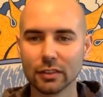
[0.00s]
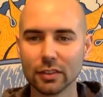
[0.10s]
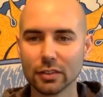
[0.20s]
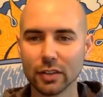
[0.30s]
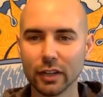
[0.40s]

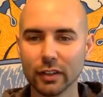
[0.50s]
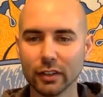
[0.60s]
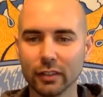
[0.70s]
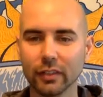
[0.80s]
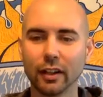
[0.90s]
try
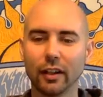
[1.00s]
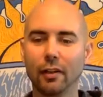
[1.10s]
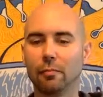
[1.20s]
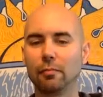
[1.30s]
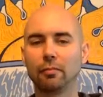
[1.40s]
to
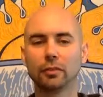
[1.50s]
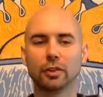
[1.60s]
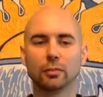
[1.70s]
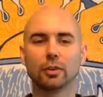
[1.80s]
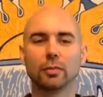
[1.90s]

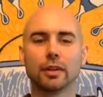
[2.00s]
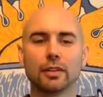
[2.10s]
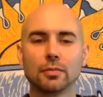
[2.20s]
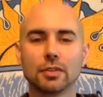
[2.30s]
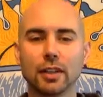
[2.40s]
learn more about
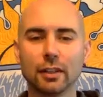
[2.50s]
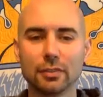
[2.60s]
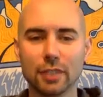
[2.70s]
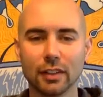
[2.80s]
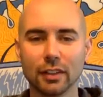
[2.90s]

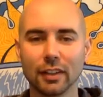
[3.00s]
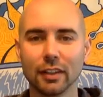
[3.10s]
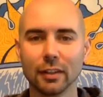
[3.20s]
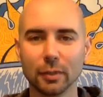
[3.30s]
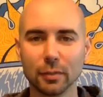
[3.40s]
themselves and
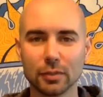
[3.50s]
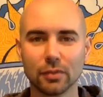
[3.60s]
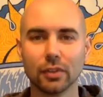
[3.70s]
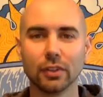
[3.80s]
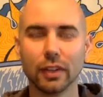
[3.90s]
the purpose
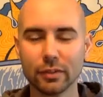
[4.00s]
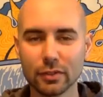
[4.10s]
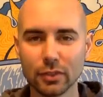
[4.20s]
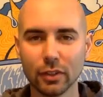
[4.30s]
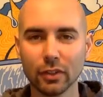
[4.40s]
of their life.
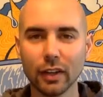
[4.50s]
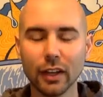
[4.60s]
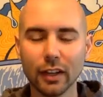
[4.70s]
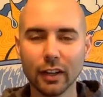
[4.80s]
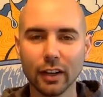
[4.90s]
So
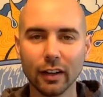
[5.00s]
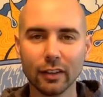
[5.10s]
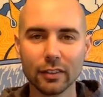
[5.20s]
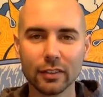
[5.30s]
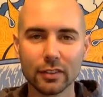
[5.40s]

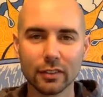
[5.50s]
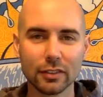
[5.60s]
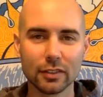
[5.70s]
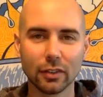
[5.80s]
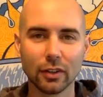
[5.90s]

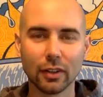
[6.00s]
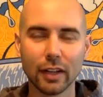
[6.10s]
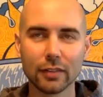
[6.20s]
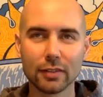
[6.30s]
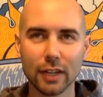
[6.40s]
a
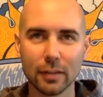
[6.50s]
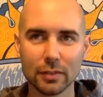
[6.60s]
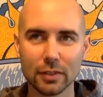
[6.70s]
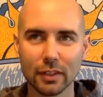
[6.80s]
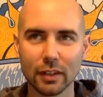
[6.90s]
lot of
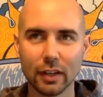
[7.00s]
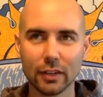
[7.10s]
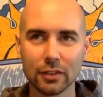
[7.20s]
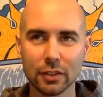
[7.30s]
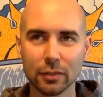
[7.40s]
times a
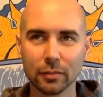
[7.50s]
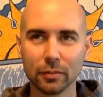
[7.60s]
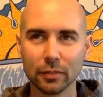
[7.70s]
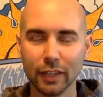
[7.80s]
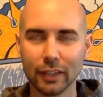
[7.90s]
term
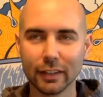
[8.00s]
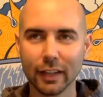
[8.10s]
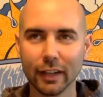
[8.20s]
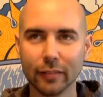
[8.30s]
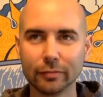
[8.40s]
like
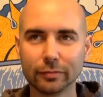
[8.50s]
that,